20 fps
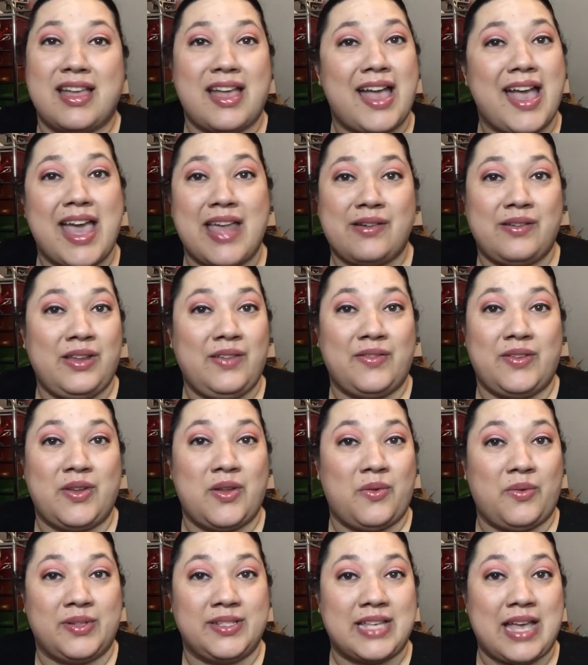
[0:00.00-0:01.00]
I don't even
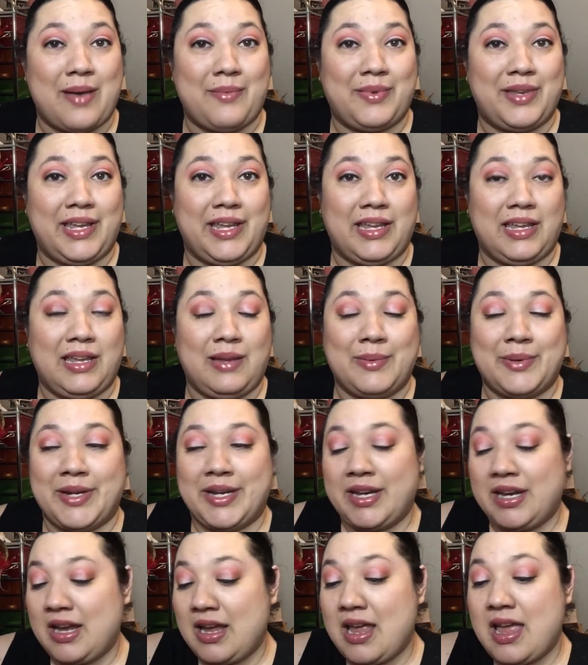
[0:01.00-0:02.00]
know what's happening anymore,
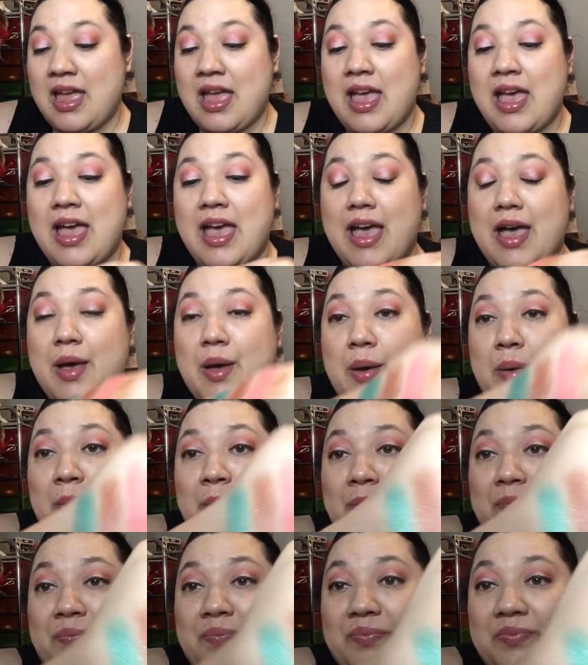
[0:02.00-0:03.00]

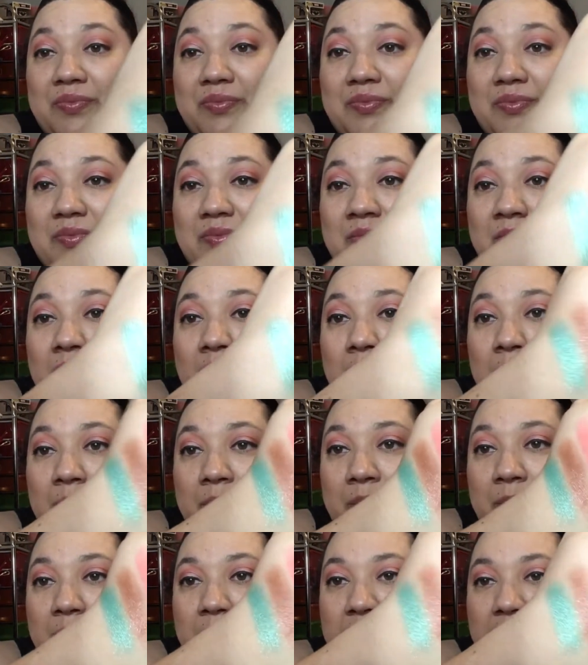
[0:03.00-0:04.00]

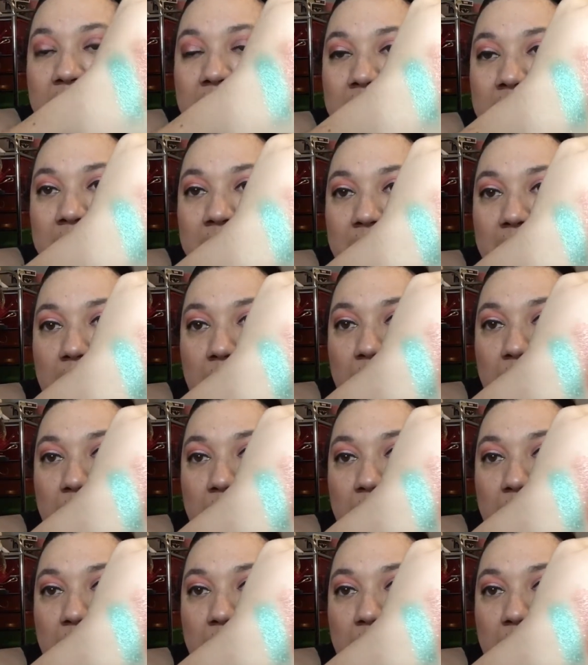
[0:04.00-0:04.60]
but that is a very